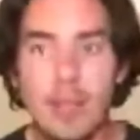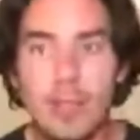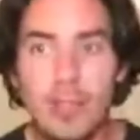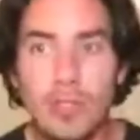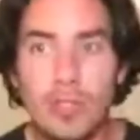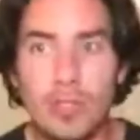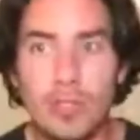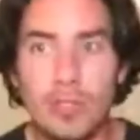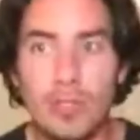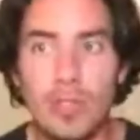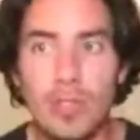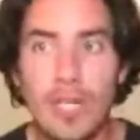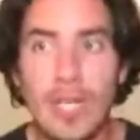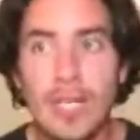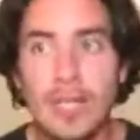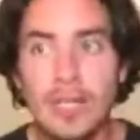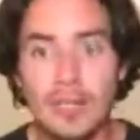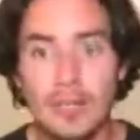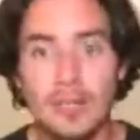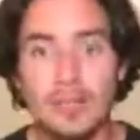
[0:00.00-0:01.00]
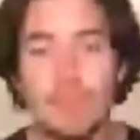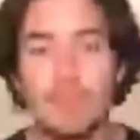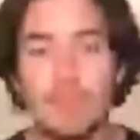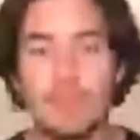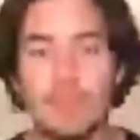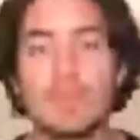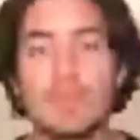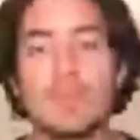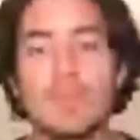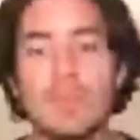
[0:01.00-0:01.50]
to hit,
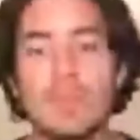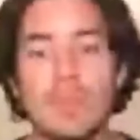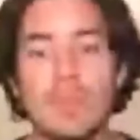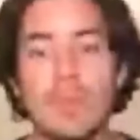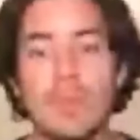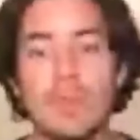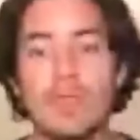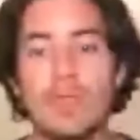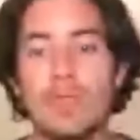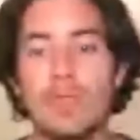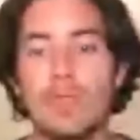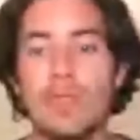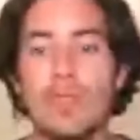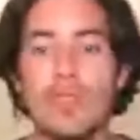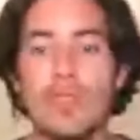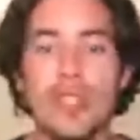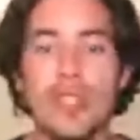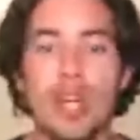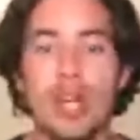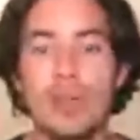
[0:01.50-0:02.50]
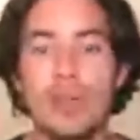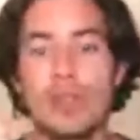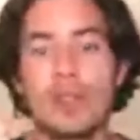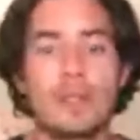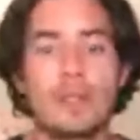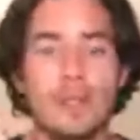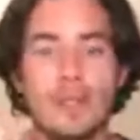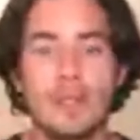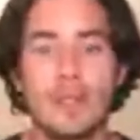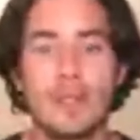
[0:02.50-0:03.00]
to knock.